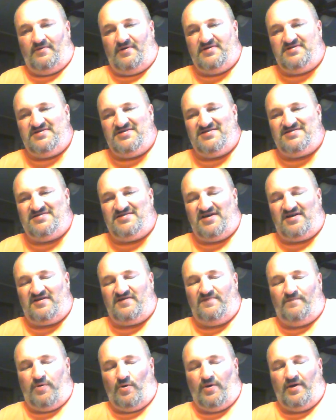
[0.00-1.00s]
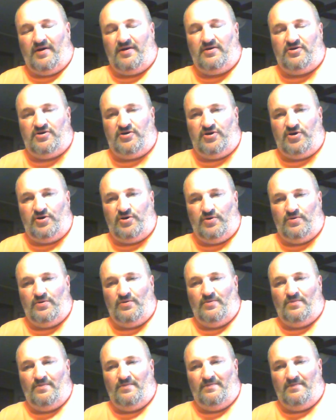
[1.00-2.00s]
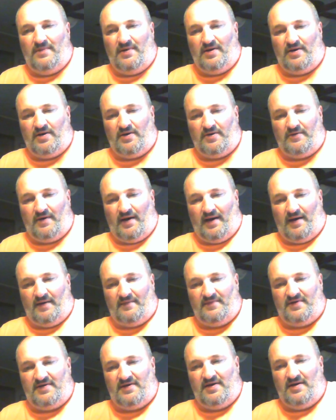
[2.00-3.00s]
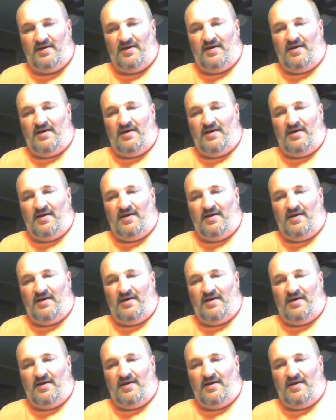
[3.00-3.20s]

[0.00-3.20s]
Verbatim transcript: which is 6.2 milligrams.